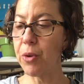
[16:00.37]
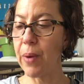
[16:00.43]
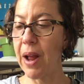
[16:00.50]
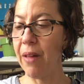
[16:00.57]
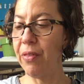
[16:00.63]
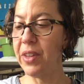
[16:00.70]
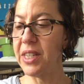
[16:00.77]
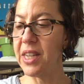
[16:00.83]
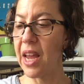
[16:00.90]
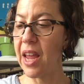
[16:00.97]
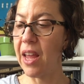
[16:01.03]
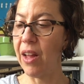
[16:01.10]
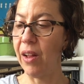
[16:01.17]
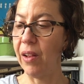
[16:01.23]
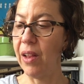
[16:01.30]
around the
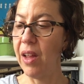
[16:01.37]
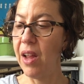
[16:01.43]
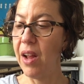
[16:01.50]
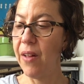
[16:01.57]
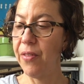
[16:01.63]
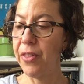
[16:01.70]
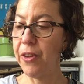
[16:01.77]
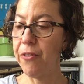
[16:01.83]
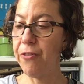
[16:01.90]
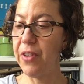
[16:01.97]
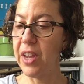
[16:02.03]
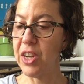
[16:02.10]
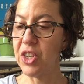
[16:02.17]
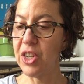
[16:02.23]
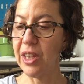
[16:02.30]
tail. The
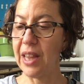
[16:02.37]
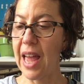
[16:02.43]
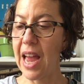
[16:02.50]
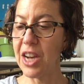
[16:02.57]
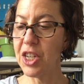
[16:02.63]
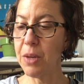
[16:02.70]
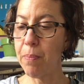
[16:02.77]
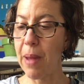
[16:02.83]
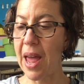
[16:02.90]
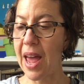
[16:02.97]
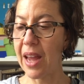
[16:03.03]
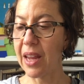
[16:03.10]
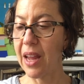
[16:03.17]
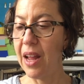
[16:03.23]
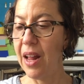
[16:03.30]
fish lashed
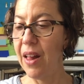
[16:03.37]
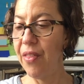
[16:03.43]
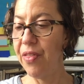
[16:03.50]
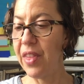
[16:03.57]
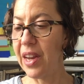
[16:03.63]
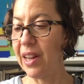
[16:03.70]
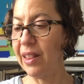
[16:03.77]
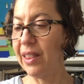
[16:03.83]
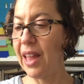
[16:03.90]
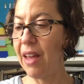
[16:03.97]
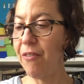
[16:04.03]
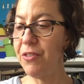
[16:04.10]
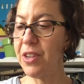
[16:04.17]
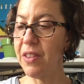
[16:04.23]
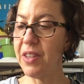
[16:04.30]
back, then a
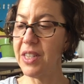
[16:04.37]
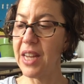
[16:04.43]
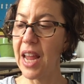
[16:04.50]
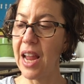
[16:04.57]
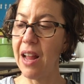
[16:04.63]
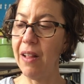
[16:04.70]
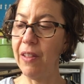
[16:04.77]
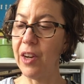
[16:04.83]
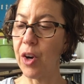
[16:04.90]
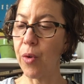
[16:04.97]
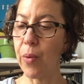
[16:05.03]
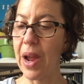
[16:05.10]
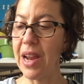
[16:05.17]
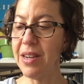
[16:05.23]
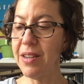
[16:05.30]
left to the tail and a
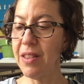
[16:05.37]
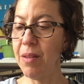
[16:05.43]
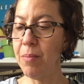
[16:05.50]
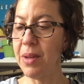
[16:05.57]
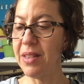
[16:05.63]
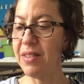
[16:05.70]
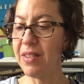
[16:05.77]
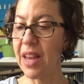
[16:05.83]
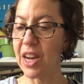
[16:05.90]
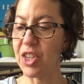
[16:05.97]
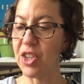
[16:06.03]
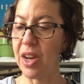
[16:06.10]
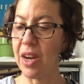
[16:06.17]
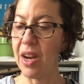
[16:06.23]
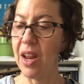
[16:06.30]
right to the
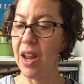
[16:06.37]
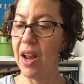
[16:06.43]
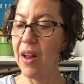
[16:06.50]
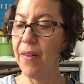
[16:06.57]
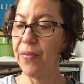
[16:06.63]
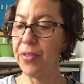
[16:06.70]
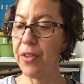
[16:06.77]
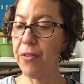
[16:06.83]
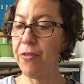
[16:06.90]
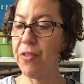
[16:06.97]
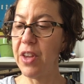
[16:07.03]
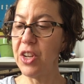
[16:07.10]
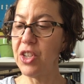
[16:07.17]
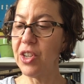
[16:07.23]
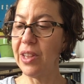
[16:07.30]
midsection. The
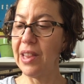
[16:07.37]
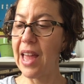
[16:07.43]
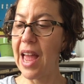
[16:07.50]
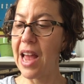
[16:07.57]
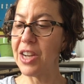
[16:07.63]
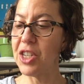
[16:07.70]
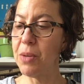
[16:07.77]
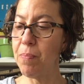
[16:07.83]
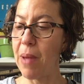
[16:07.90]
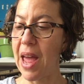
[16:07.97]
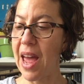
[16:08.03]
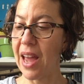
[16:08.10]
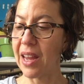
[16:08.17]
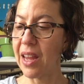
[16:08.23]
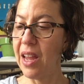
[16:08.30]
fish lashed
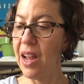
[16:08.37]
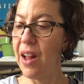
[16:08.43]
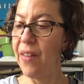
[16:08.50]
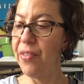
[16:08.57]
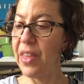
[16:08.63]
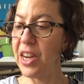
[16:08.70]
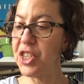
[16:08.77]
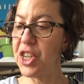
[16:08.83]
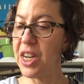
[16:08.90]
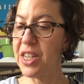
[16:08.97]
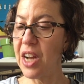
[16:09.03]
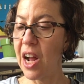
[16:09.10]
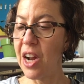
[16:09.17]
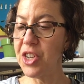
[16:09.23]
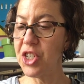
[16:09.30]
back. Then she
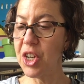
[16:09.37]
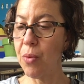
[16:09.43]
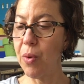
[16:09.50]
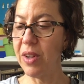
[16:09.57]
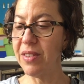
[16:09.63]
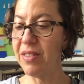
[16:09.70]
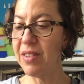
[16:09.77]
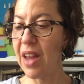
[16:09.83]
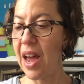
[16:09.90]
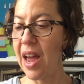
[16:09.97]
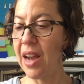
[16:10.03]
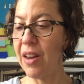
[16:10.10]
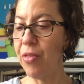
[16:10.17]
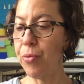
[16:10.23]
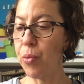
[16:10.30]
dodged to one
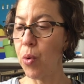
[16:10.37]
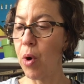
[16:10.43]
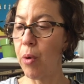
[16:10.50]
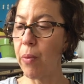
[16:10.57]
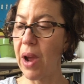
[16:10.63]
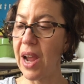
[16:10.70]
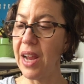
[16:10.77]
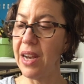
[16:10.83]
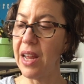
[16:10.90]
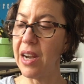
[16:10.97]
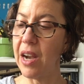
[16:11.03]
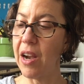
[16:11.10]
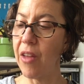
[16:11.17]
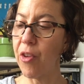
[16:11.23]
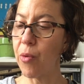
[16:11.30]
side and threw a right and
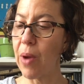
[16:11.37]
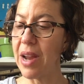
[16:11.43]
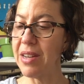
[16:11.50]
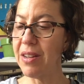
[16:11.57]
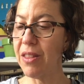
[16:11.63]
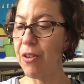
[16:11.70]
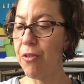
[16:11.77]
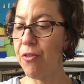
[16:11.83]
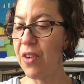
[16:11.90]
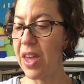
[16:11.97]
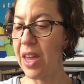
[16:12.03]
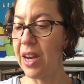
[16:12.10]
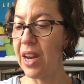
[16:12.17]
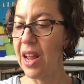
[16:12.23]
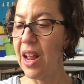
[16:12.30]
another right to the
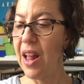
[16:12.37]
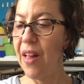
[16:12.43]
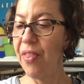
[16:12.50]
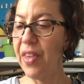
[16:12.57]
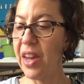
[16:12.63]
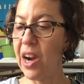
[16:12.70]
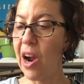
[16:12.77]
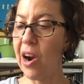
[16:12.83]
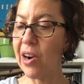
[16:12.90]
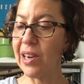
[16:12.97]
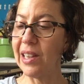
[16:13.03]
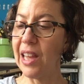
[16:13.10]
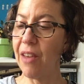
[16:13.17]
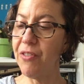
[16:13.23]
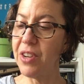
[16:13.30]
fin, then a
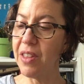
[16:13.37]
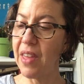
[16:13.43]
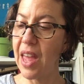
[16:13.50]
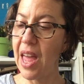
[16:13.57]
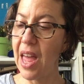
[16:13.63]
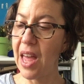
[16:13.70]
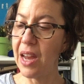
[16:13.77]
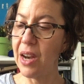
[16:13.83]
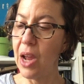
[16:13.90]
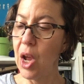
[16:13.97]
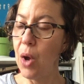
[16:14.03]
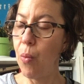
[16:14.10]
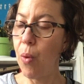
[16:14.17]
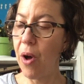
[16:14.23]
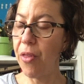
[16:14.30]
hard left to the head,
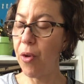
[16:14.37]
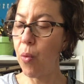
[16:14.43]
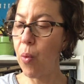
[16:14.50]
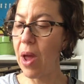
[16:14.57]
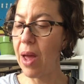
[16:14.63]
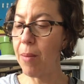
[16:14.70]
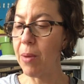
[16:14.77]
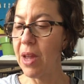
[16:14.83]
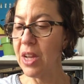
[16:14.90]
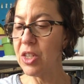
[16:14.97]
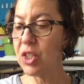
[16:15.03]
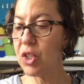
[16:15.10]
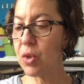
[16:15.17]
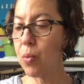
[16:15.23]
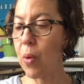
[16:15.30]
while the web
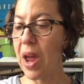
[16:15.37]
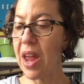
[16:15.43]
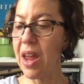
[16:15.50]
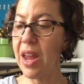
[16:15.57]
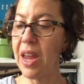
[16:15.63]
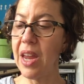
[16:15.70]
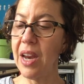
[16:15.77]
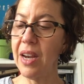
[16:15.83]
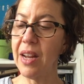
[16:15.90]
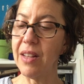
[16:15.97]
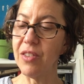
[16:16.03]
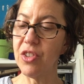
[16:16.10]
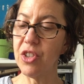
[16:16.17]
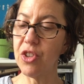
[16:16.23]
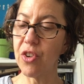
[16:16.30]
swayed
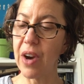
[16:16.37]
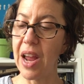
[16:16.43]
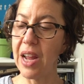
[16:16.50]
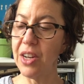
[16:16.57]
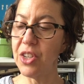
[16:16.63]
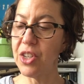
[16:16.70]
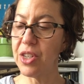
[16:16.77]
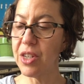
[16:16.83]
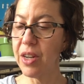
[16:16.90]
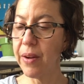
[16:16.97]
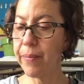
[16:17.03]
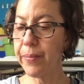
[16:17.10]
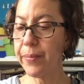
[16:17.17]
and stretched.